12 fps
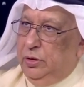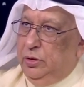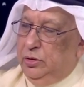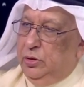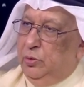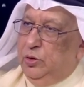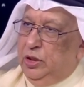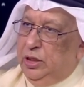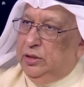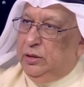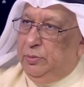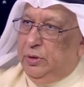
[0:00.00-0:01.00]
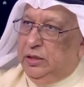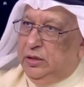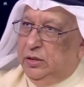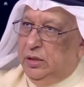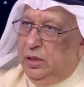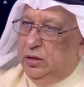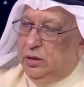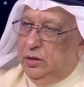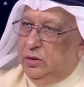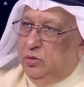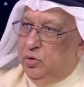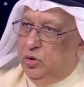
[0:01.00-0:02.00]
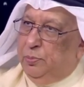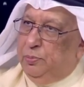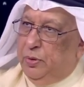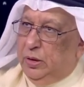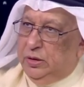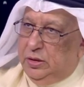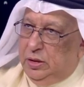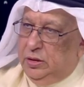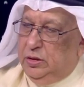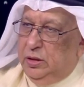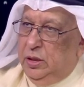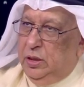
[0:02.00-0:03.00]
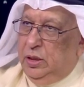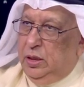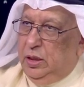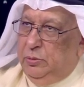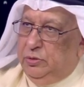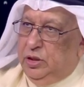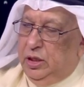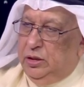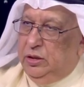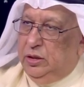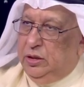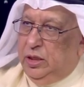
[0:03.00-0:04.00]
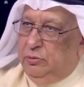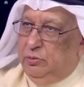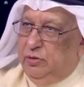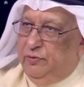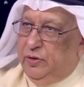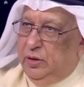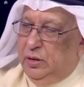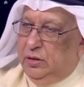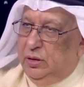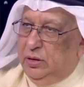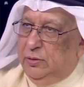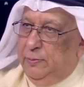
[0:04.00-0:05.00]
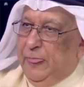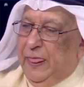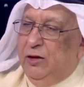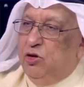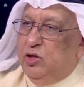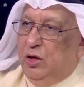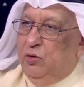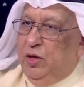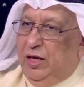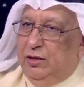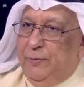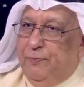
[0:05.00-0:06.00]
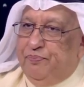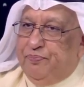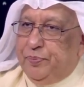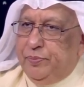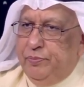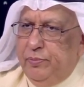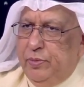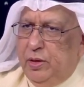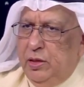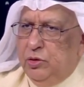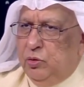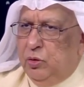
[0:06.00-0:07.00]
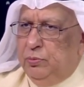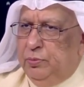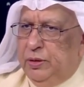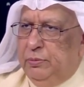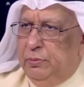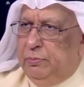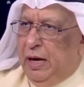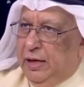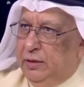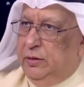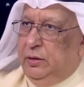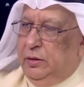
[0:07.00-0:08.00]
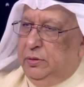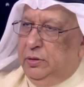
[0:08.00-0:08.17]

So we need some legislations to support such changes and modifications, so that. It could be binding.